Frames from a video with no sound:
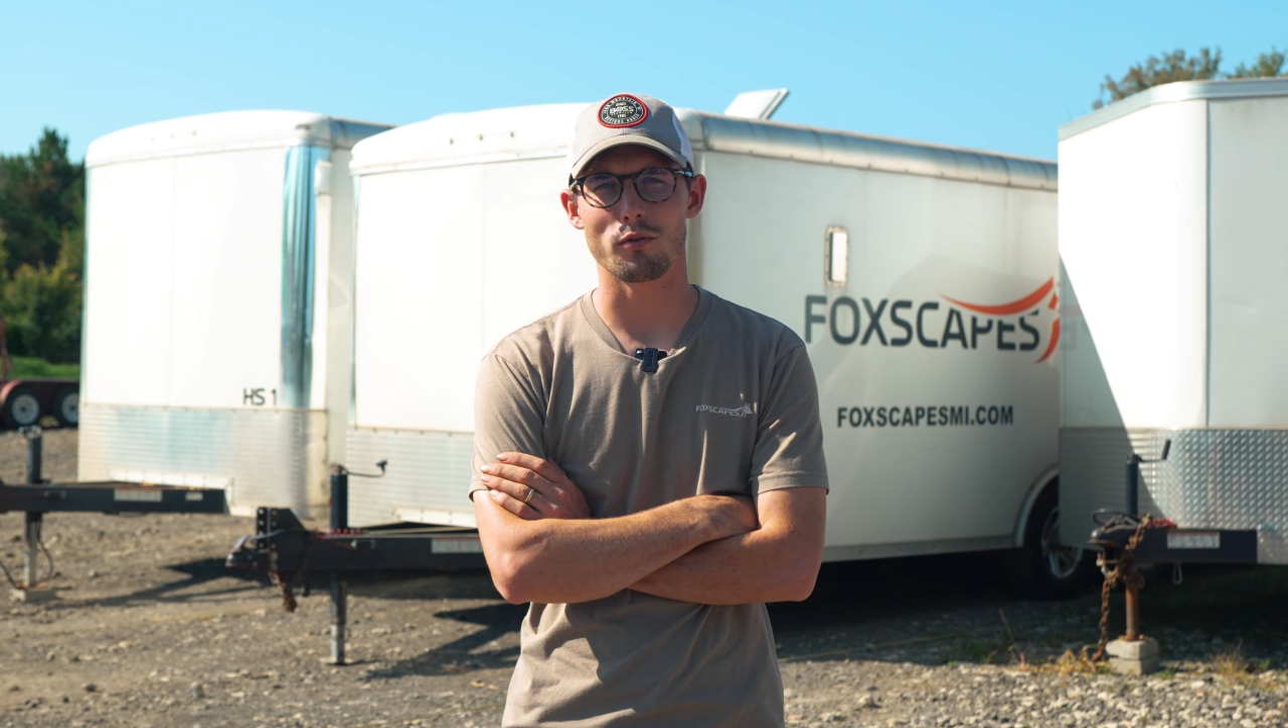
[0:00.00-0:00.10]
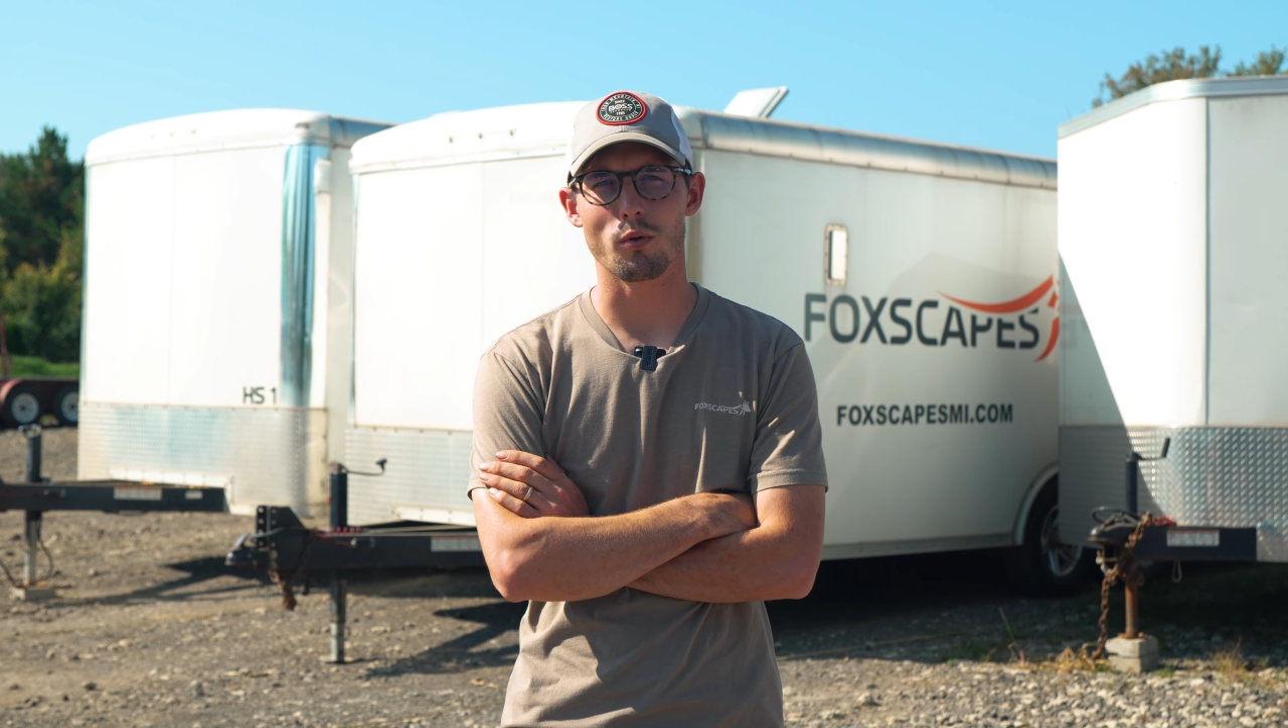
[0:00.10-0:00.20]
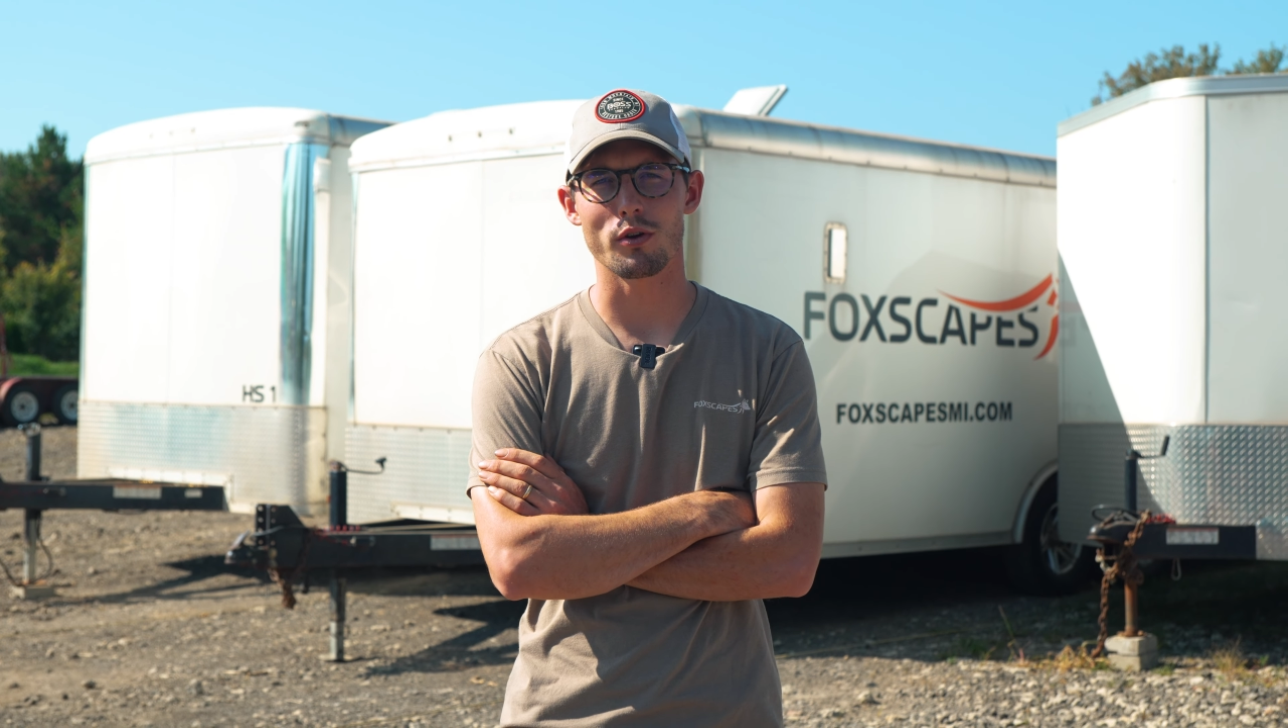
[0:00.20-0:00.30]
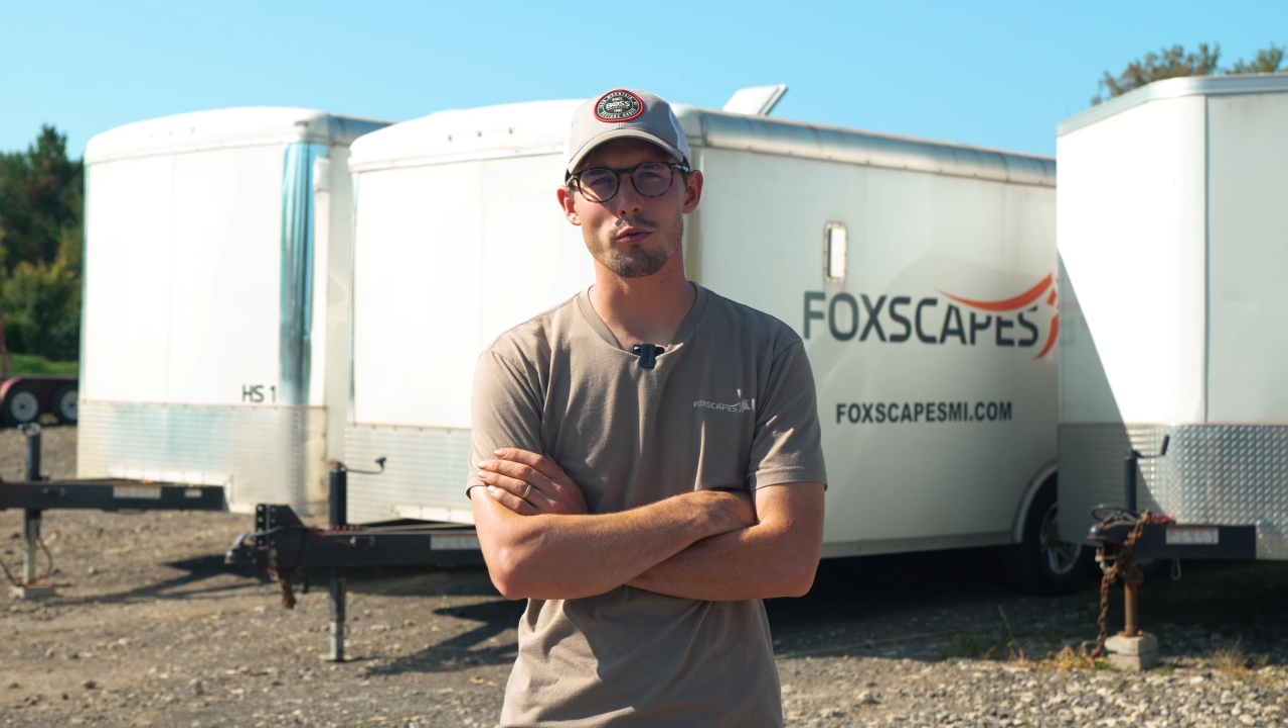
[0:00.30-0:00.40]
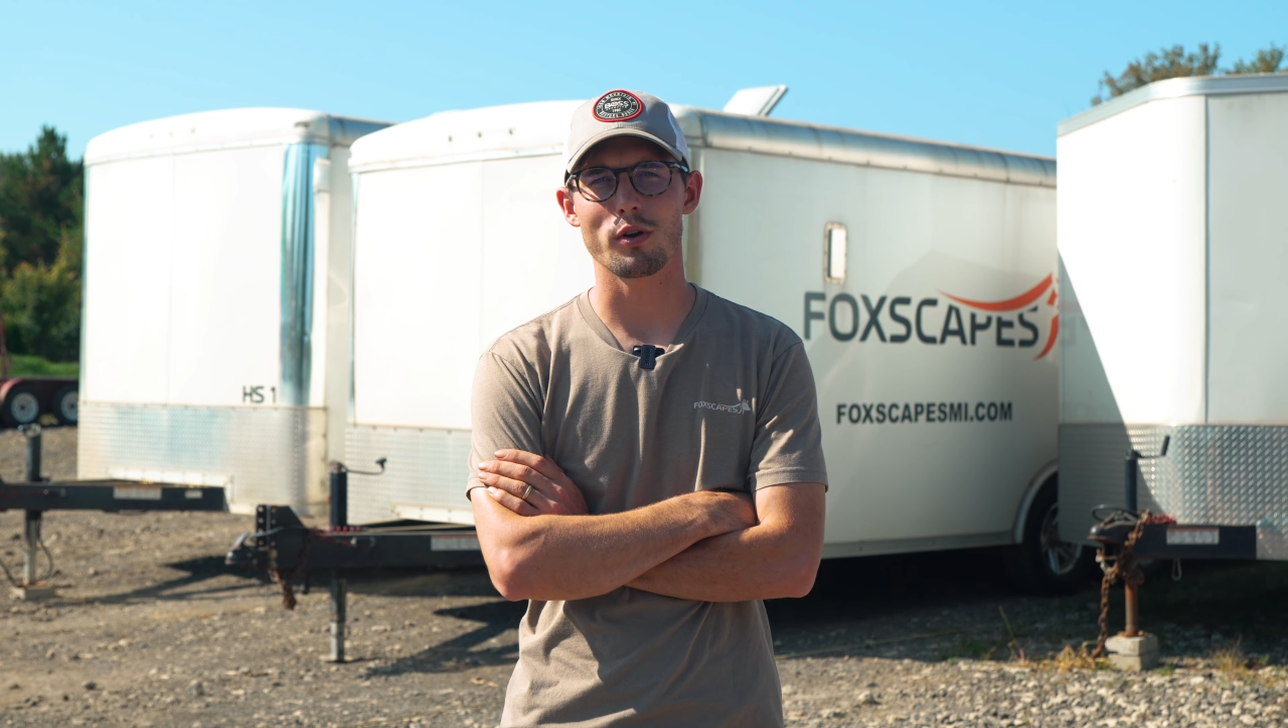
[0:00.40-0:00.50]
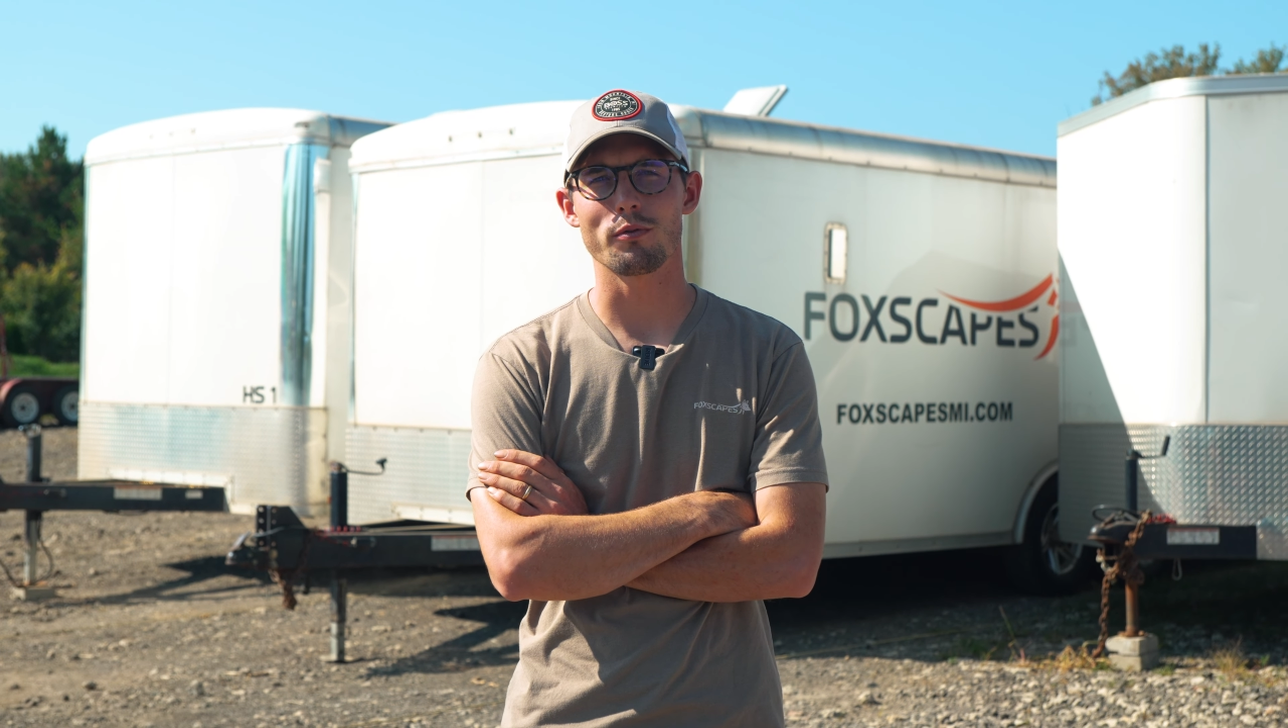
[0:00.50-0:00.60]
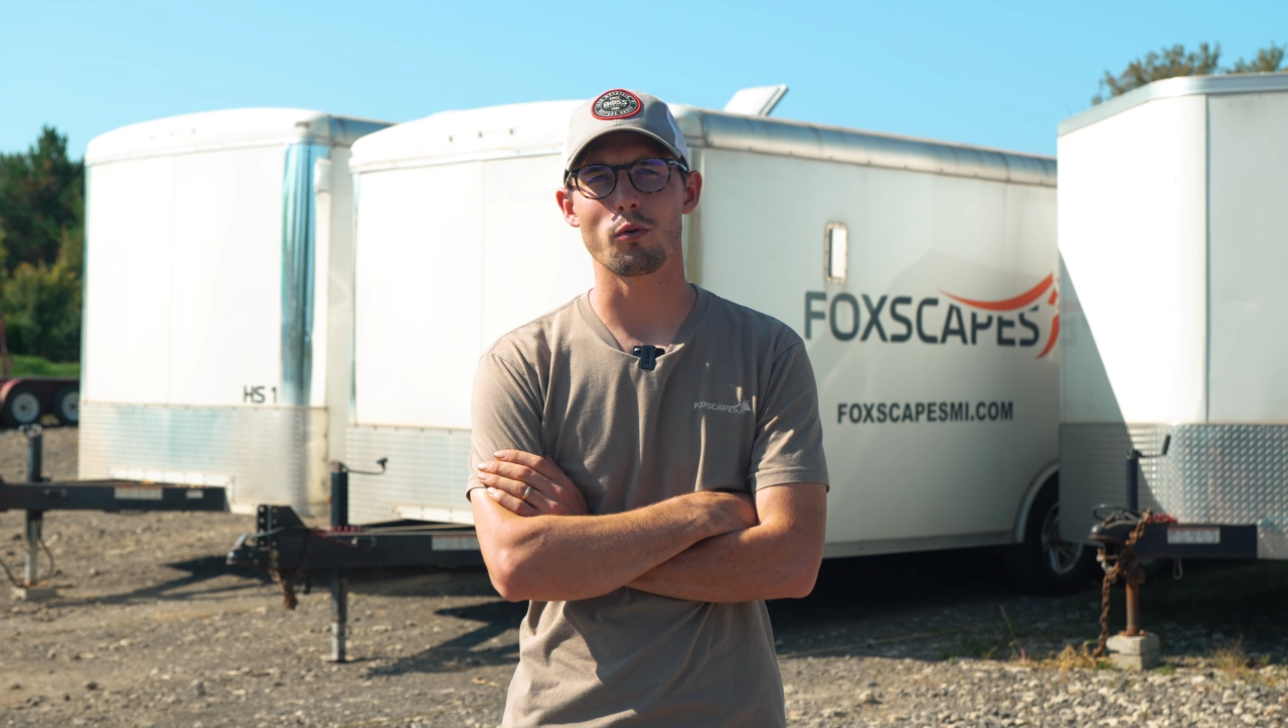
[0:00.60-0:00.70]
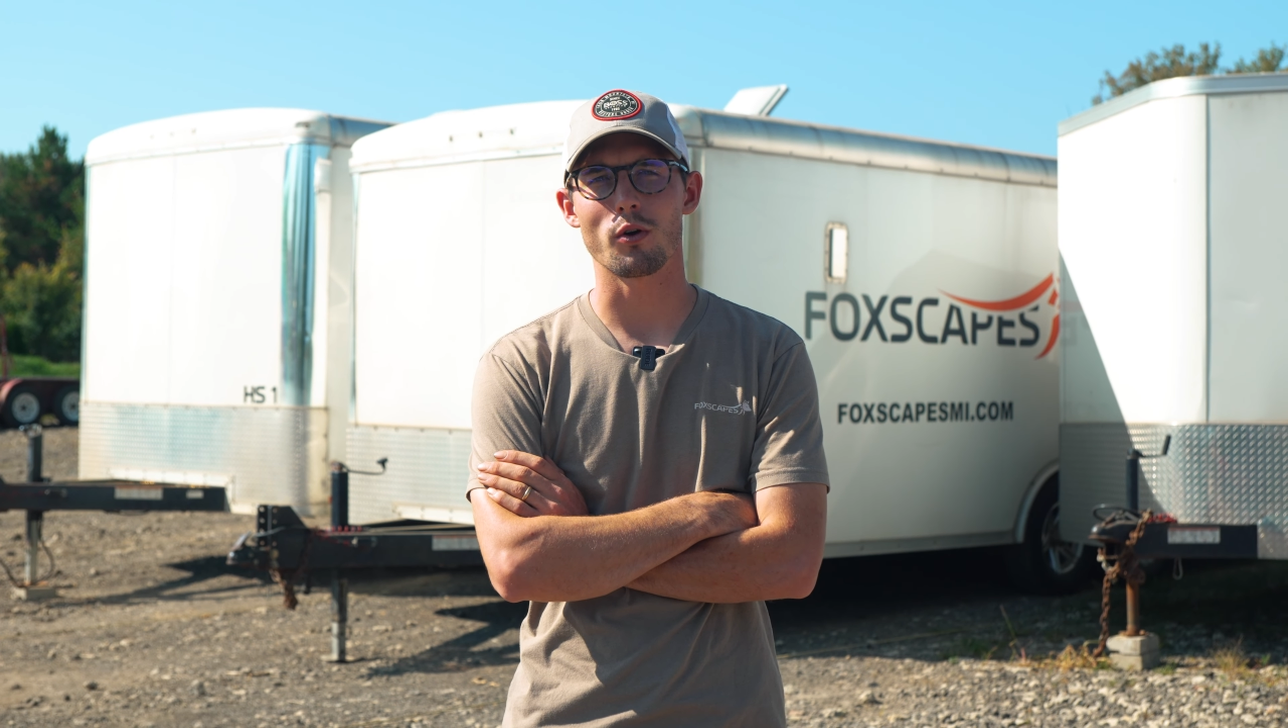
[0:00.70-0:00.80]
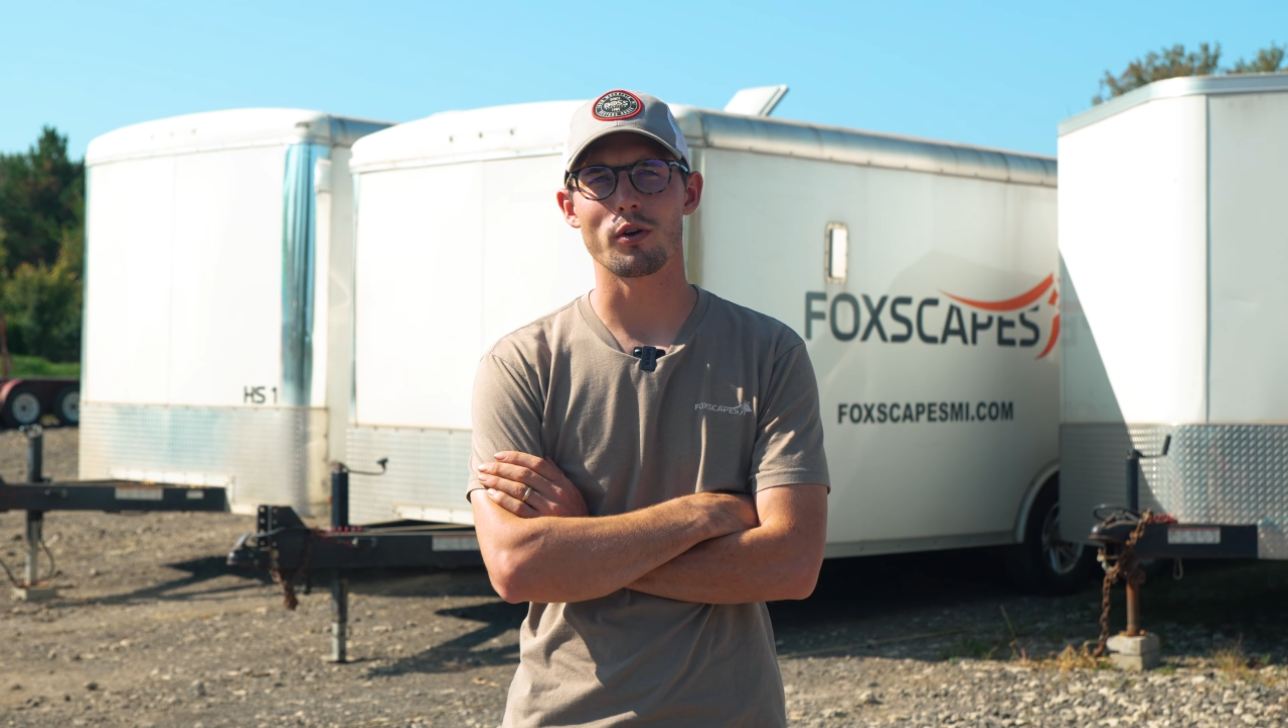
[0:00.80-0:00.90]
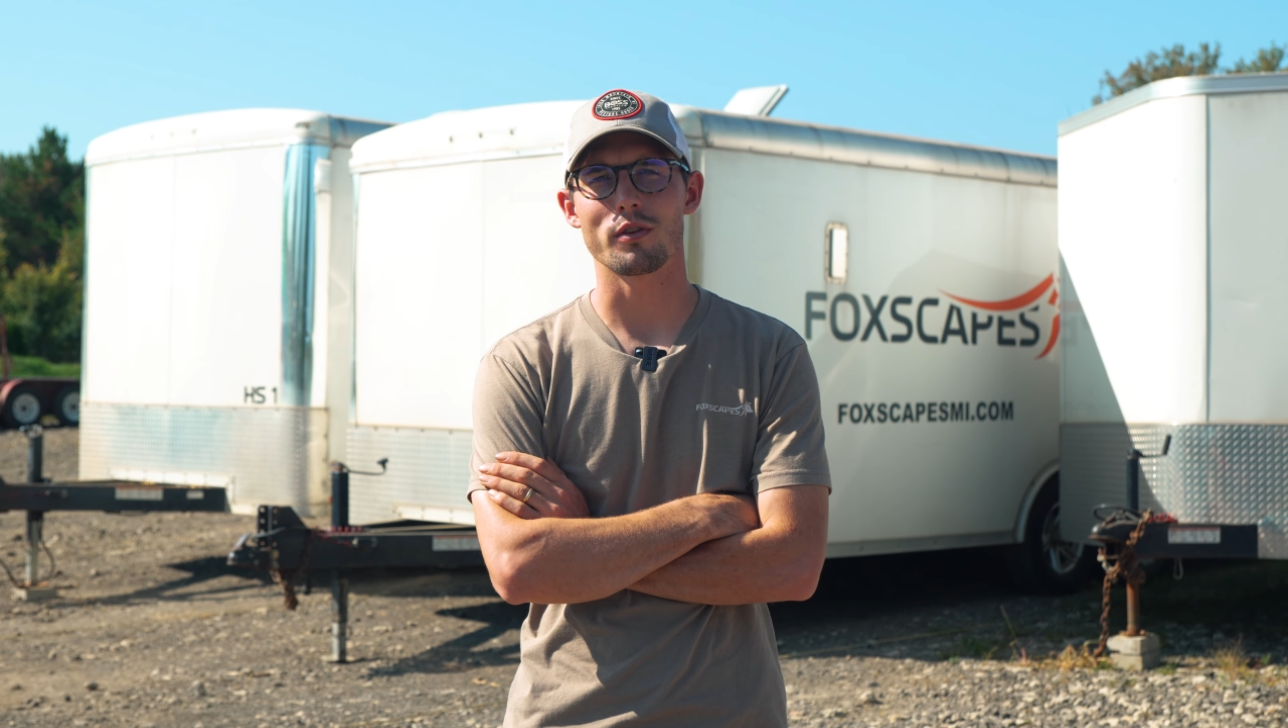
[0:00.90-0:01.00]
in twenty
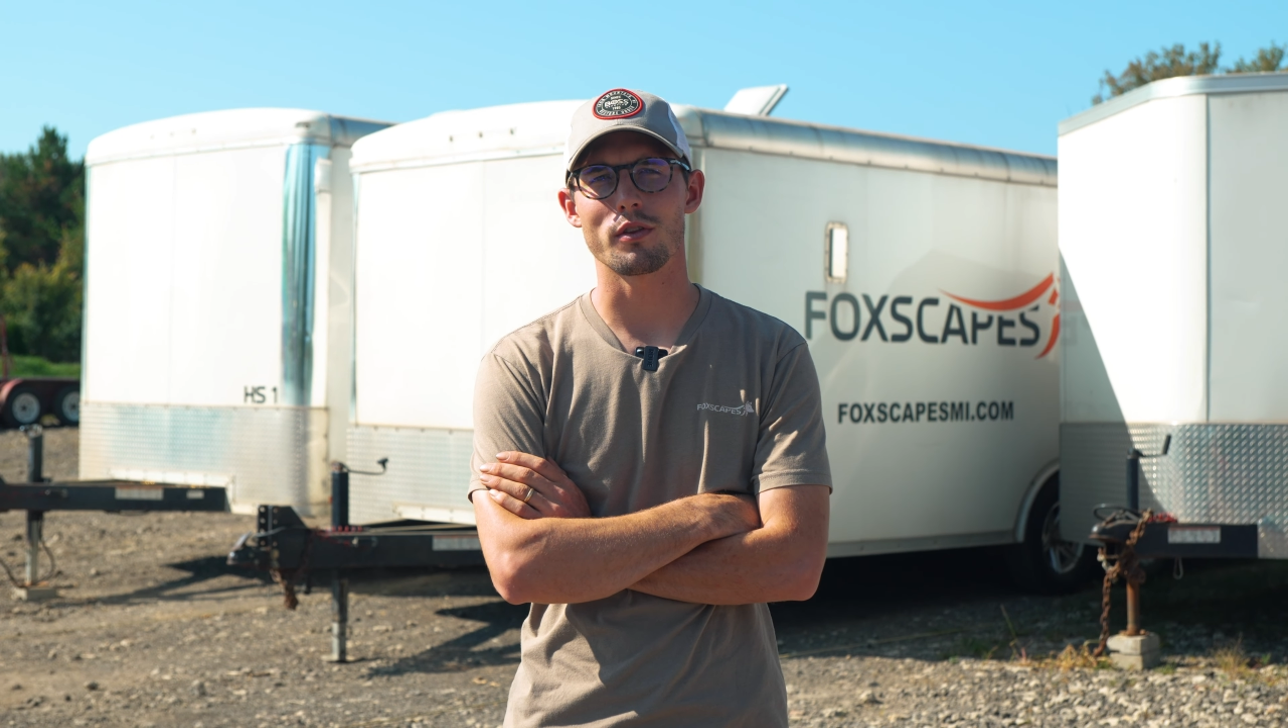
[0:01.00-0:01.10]
twenty-four,